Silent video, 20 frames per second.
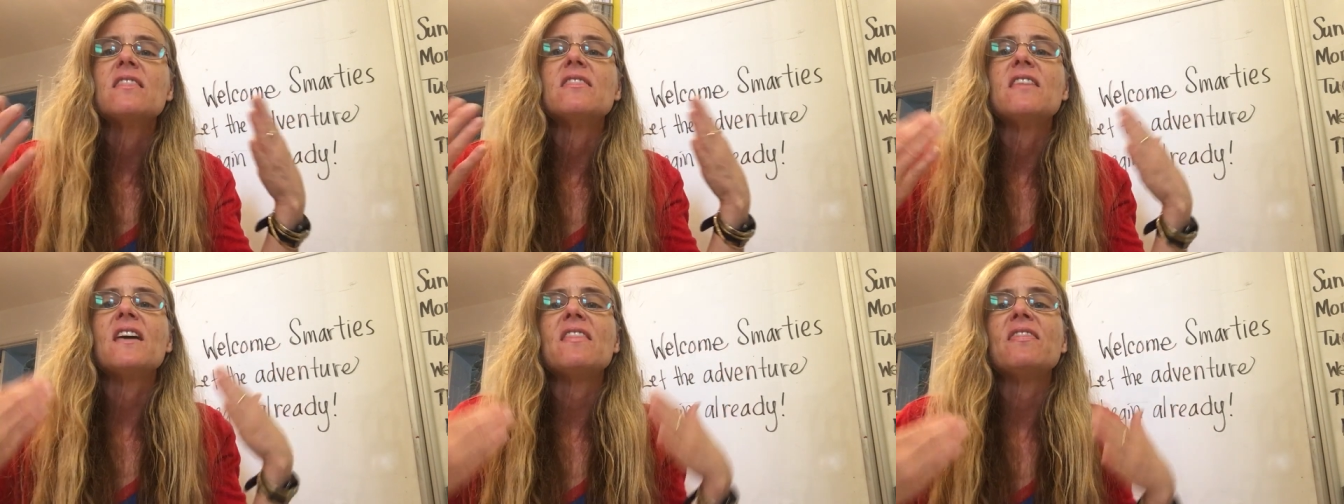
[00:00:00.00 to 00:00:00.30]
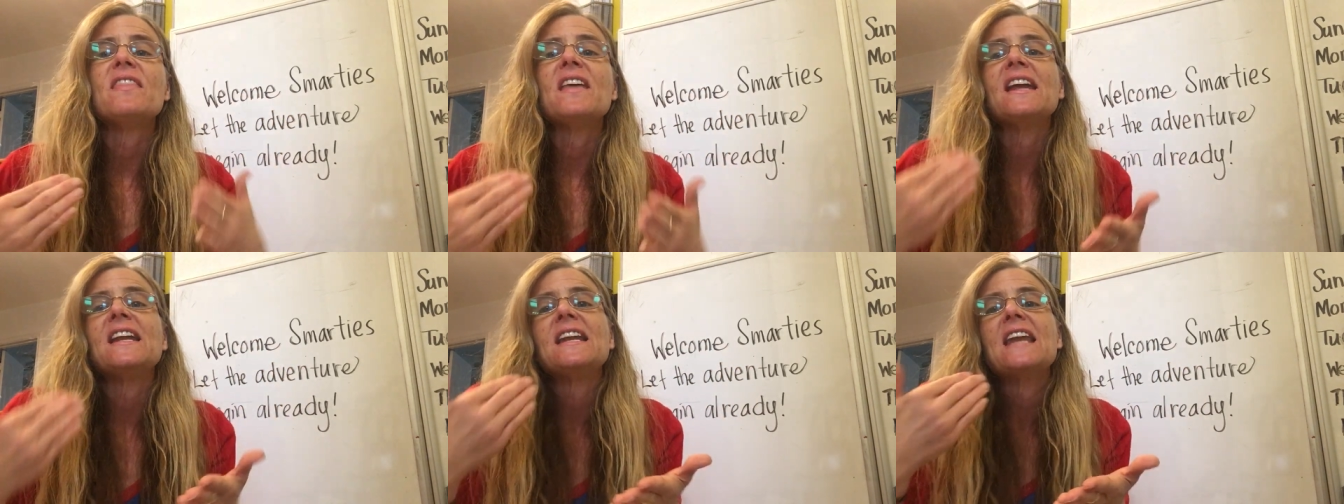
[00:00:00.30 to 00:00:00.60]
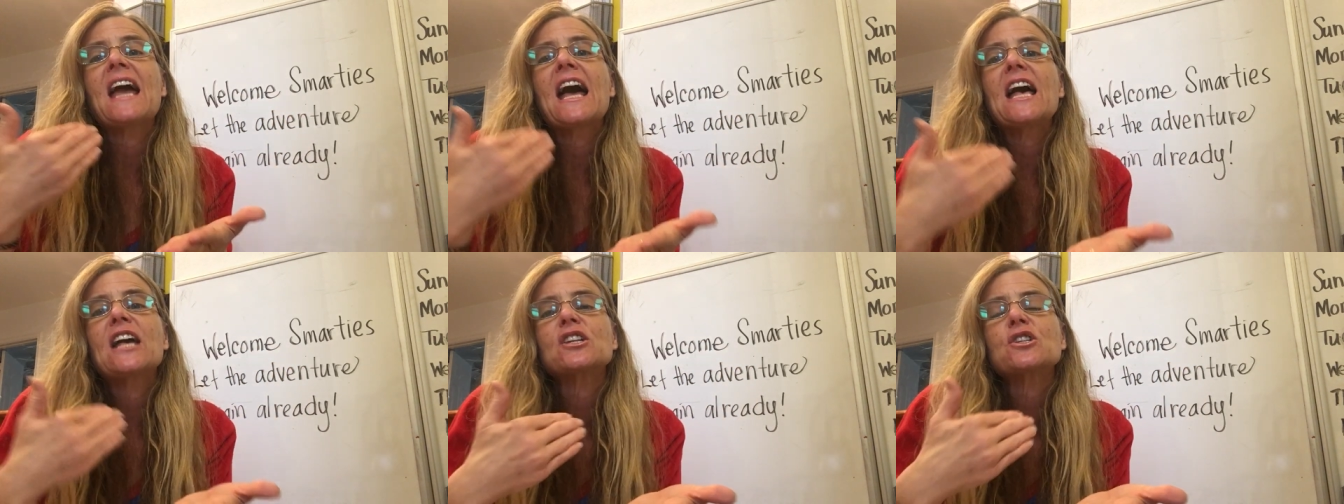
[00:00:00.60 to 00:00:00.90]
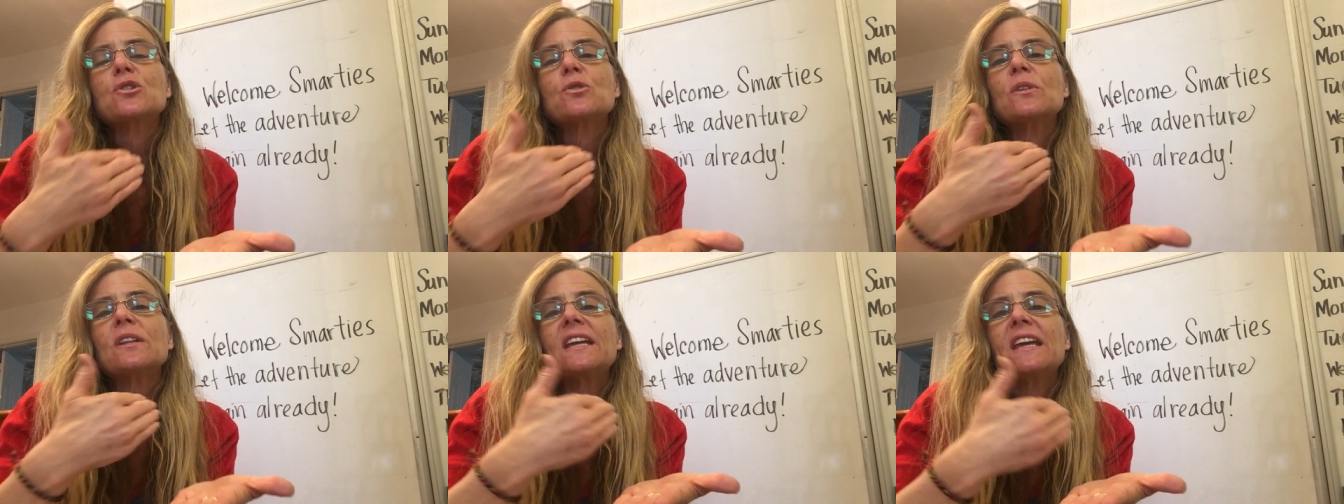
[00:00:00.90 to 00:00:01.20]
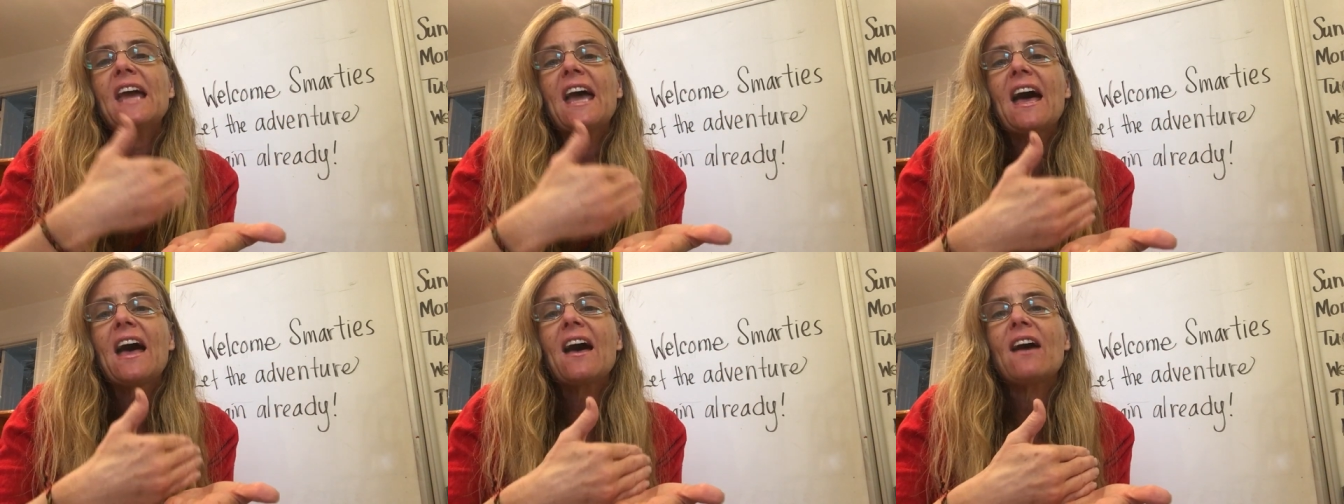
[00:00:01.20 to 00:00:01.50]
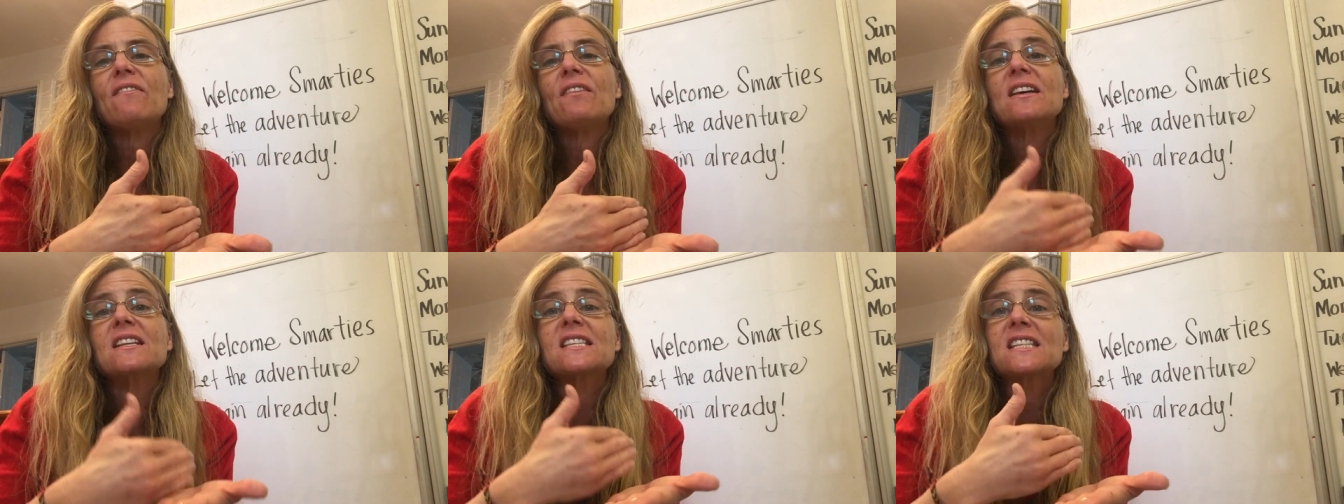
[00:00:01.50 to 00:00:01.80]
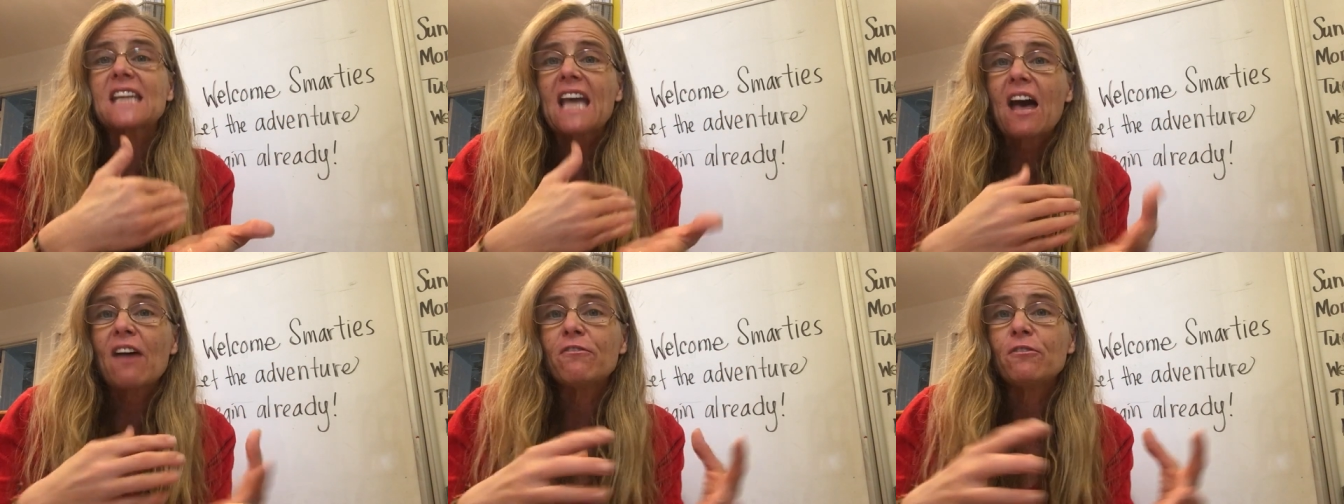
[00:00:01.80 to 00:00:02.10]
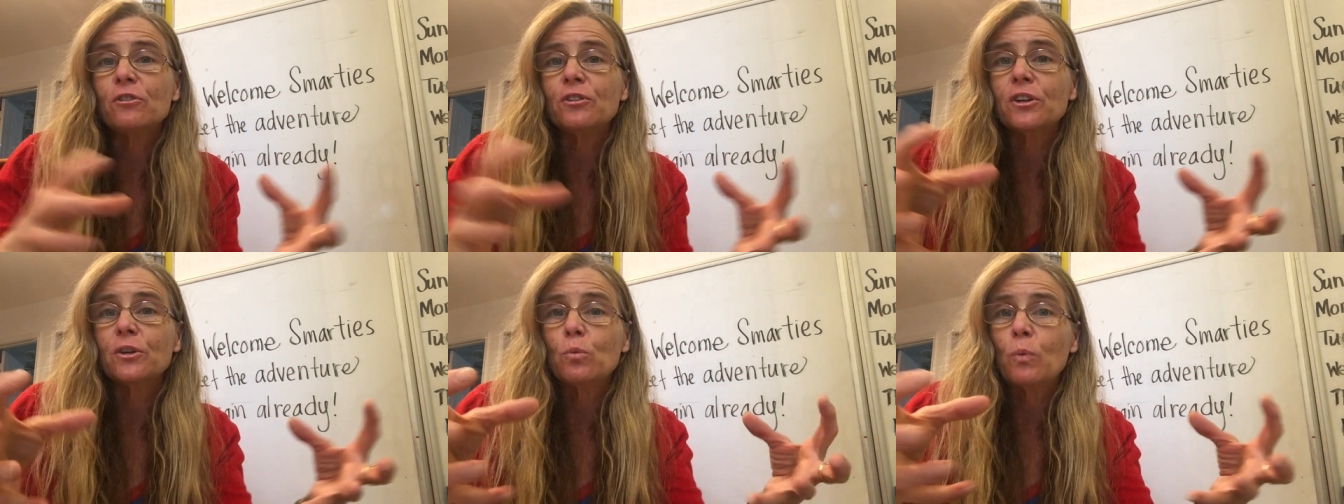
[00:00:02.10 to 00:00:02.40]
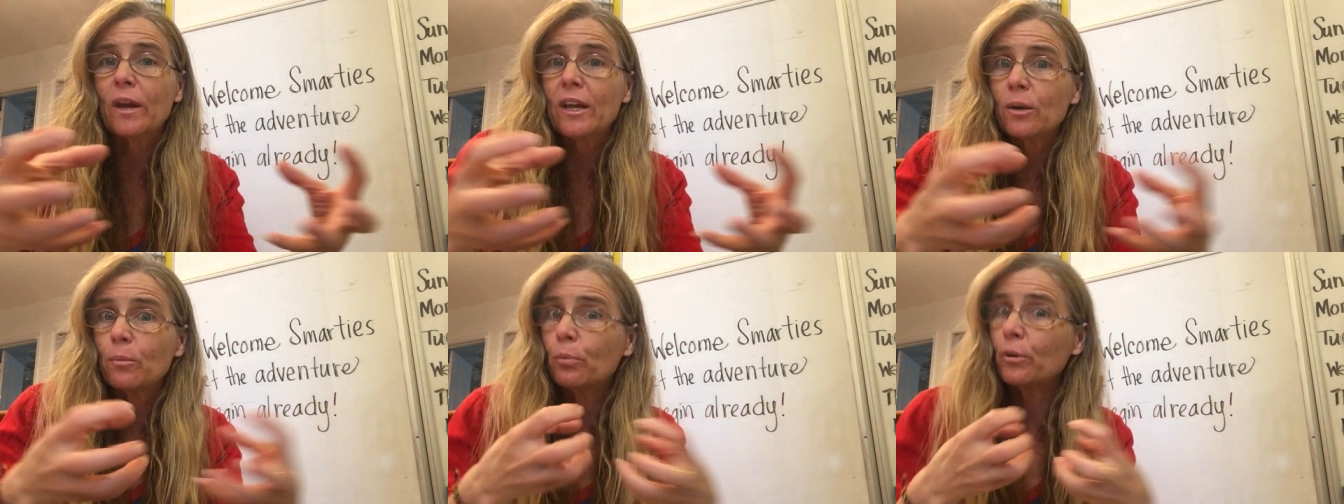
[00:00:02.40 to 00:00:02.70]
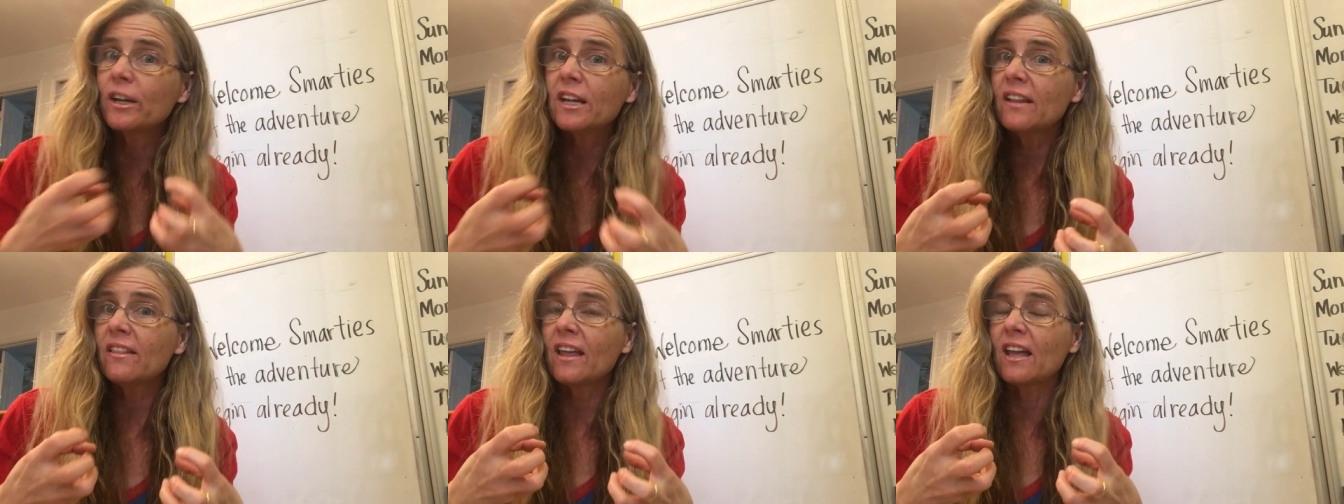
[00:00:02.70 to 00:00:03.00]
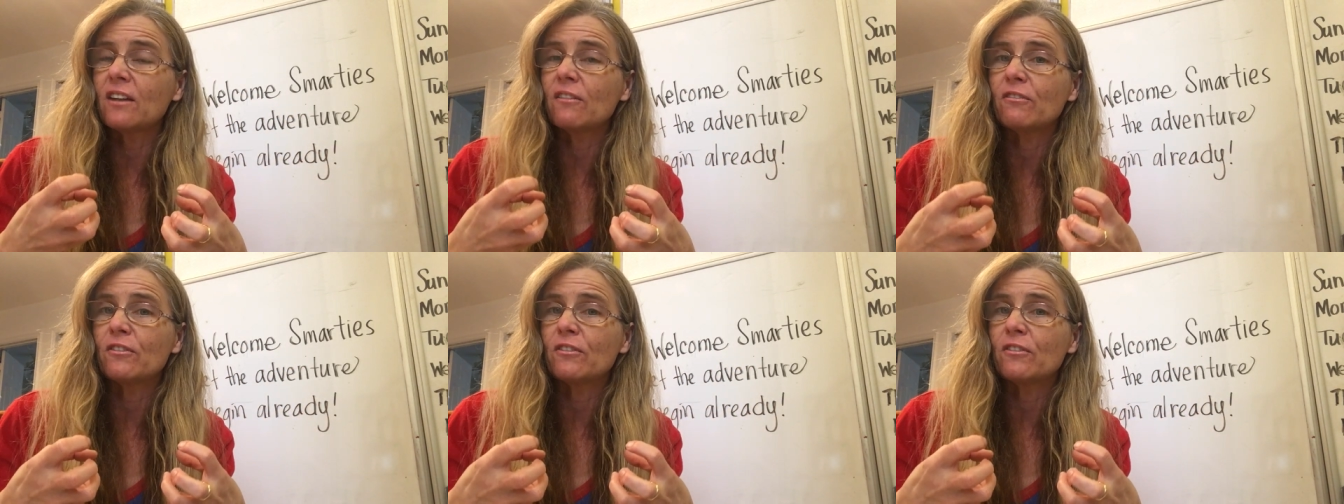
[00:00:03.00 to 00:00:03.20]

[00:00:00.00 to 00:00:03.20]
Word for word: then they naturally have a scaffolded way to bring in that